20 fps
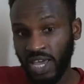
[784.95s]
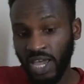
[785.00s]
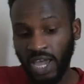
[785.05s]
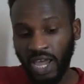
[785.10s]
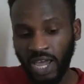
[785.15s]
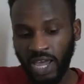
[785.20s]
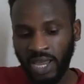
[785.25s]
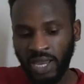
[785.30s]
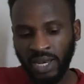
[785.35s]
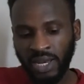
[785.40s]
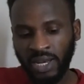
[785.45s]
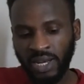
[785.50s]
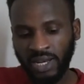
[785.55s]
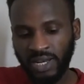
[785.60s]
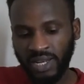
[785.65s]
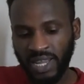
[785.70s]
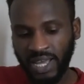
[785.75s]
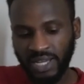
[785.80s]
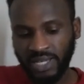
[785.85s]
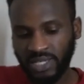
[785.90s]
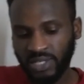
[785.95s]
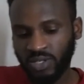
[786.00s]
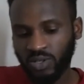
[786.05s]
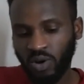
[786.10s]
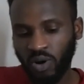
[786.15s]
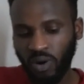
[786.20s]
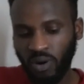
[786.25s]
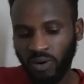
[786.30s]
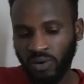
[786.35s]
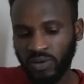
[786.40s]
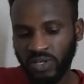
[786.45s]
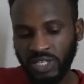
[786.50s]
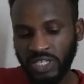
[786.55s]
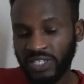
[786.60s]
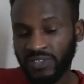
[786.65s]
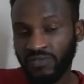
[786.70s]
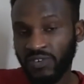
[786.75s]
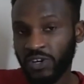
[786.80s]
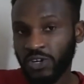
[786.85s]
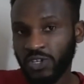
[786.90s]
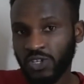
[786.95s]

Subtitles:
and that is all. It's very